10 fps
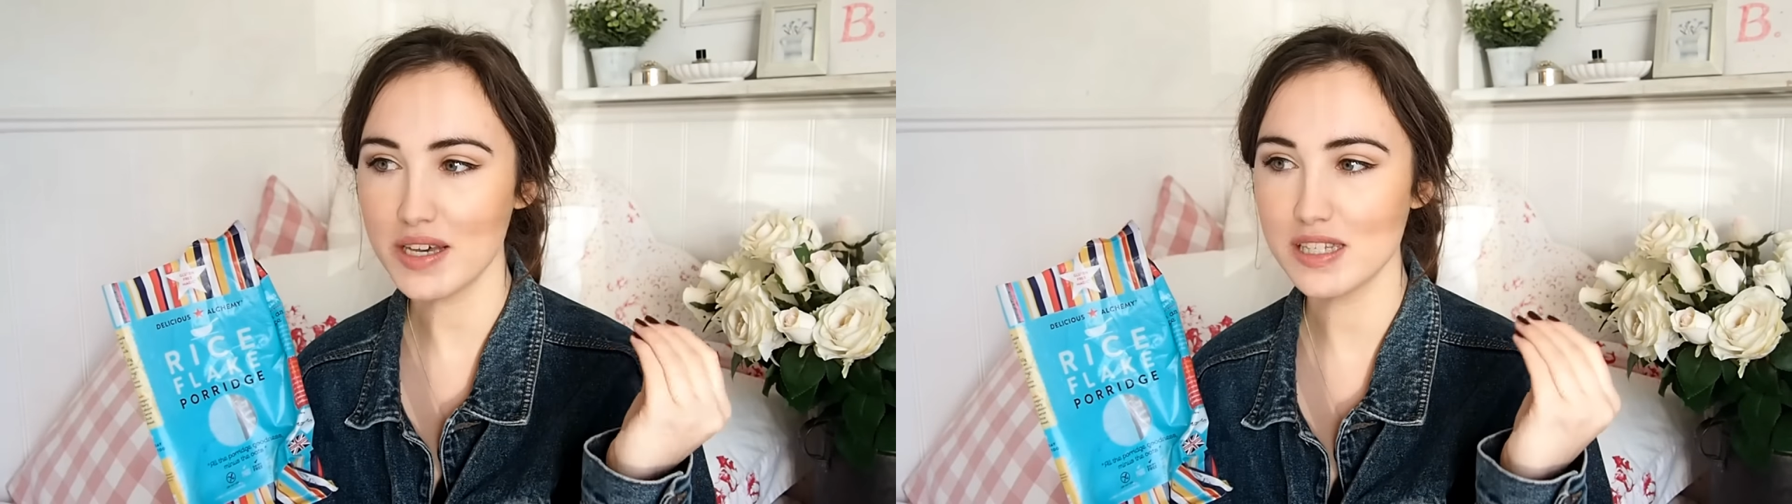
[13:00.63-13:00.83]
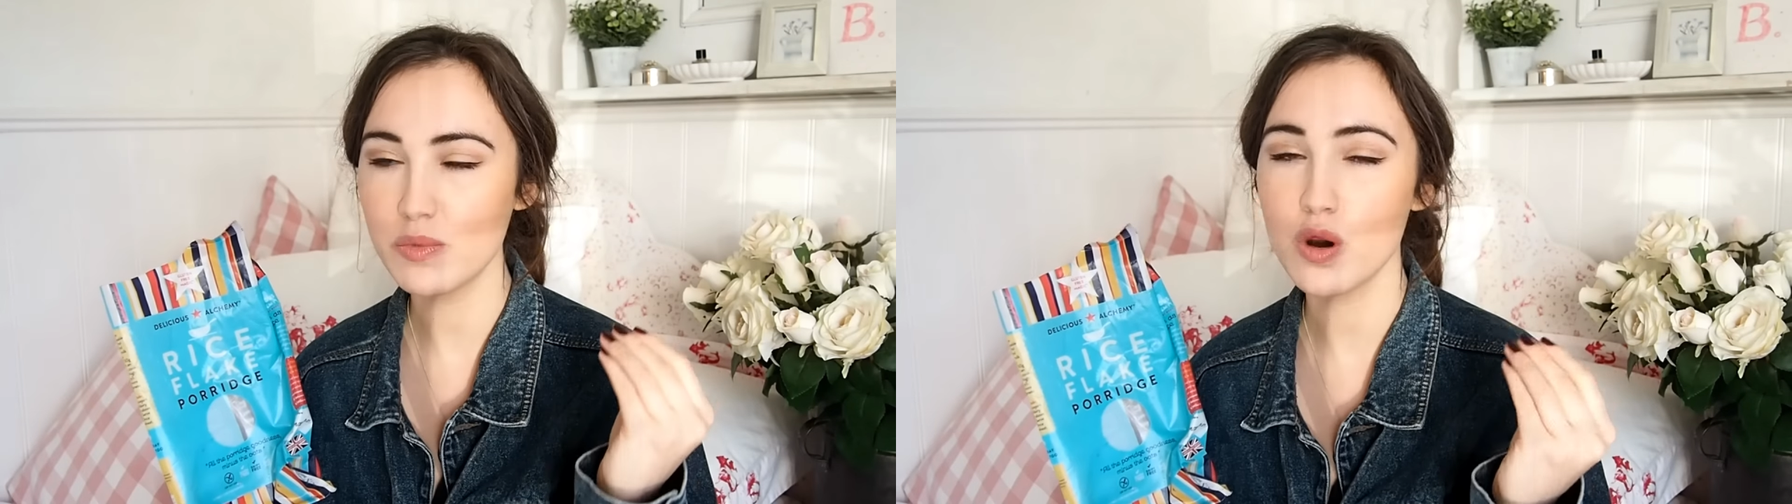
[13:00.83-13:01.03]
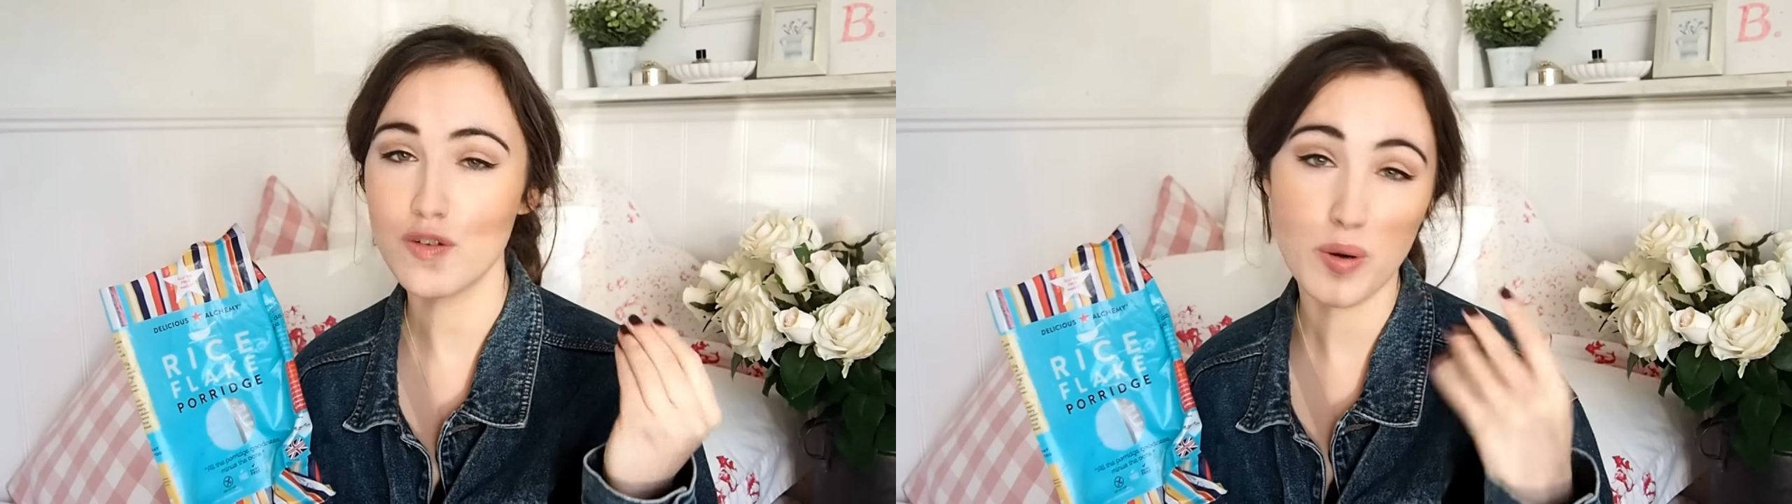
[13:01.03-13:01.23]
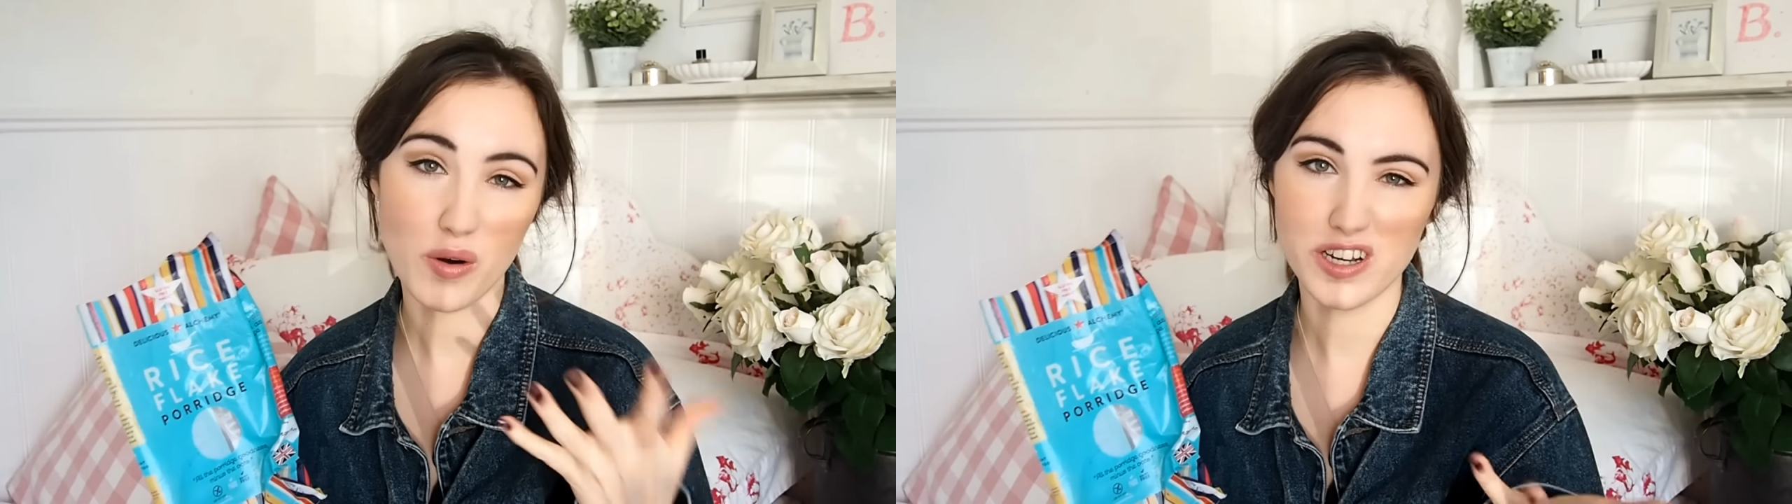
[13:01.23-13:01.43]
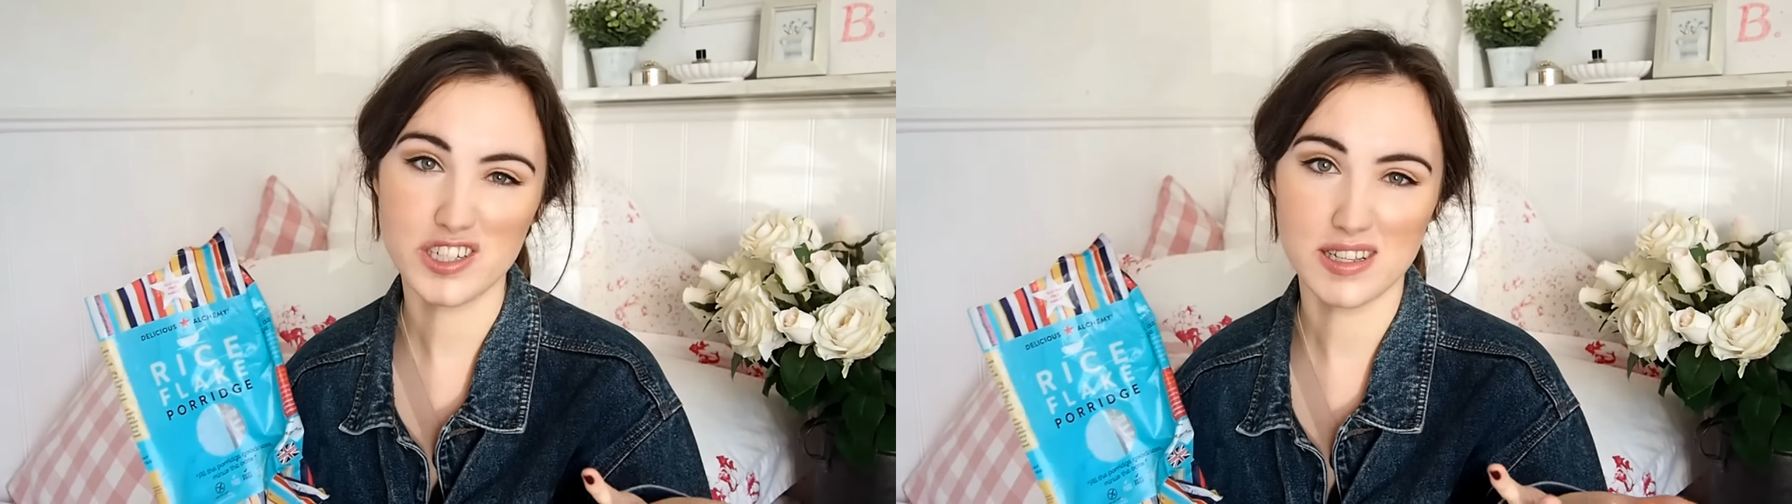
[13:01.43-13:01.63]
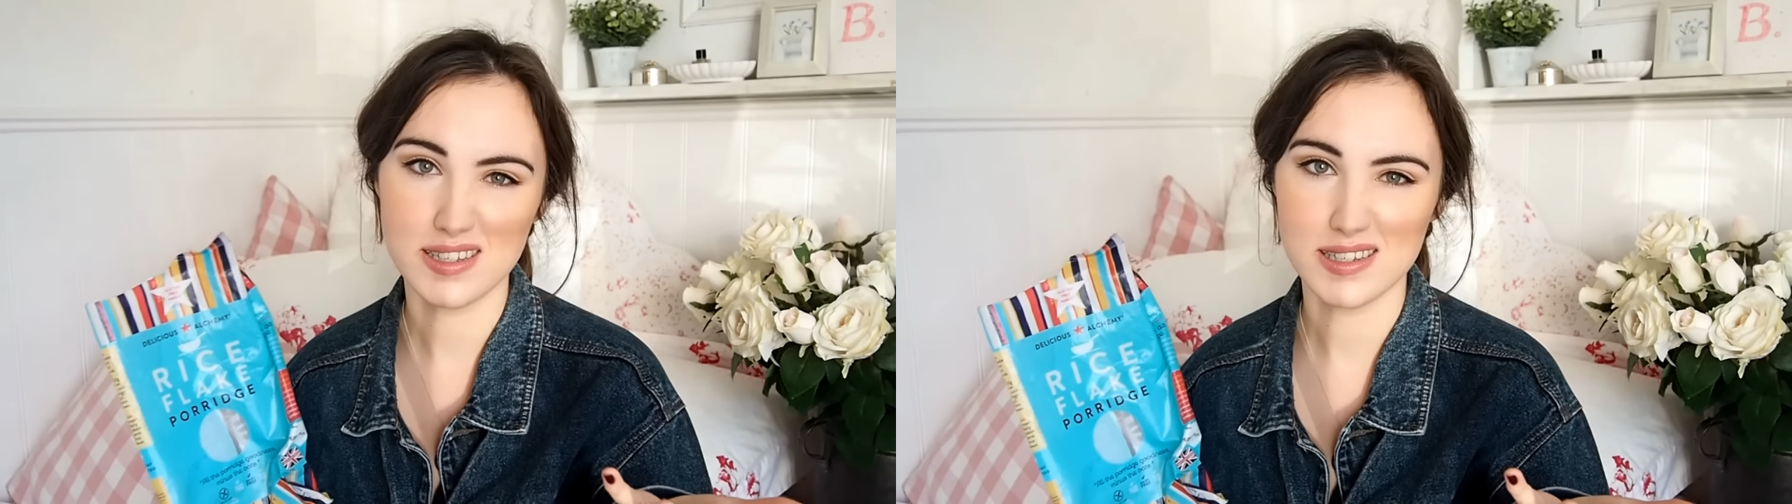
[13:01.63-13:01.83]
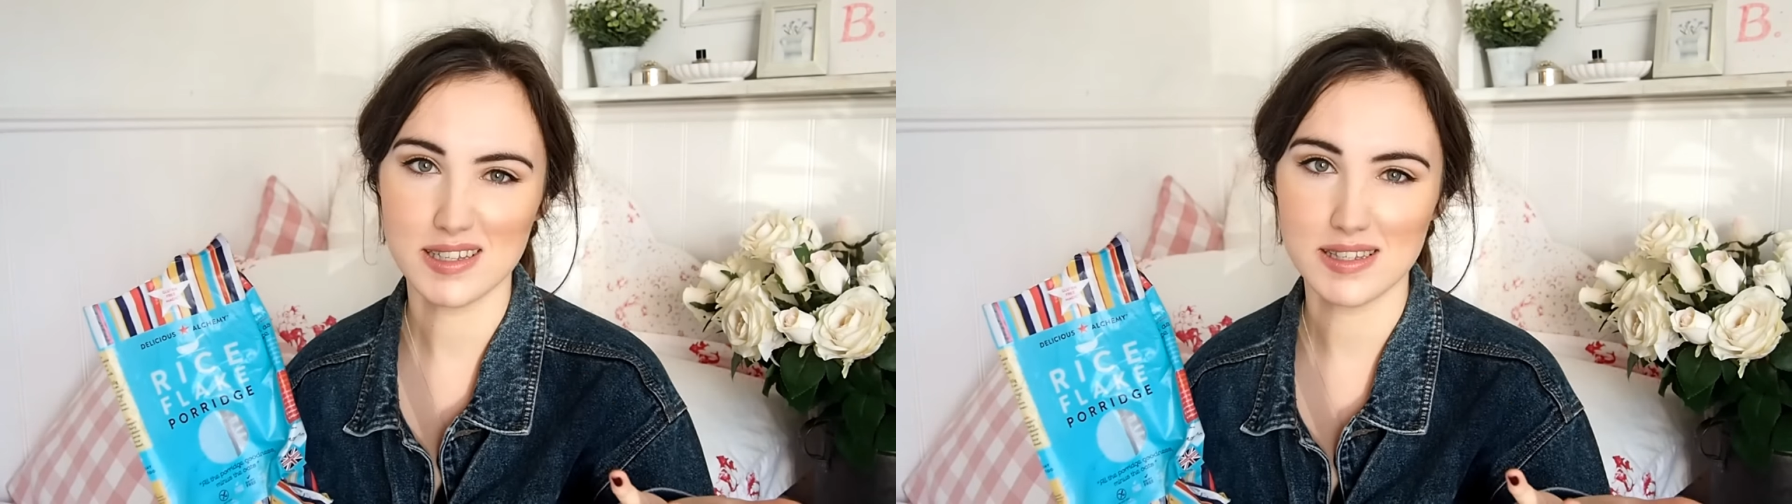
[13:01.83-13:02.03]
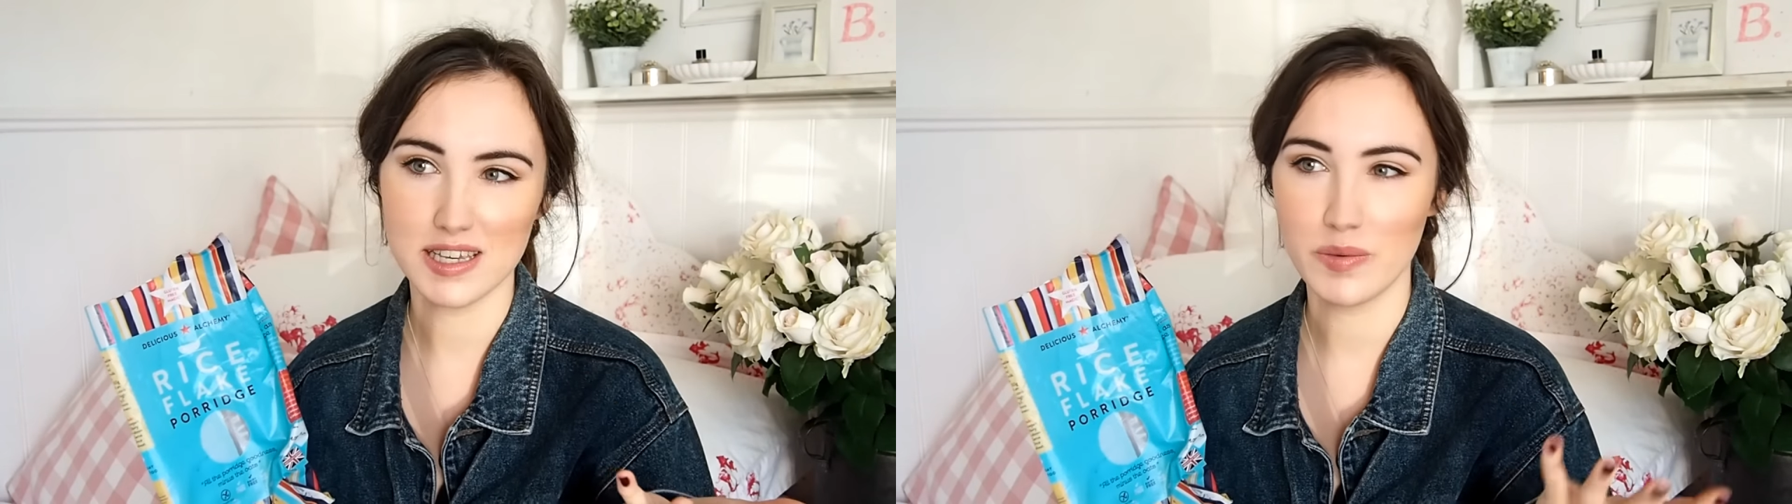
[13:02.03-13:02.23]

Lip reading: It's more of a porridge consistency,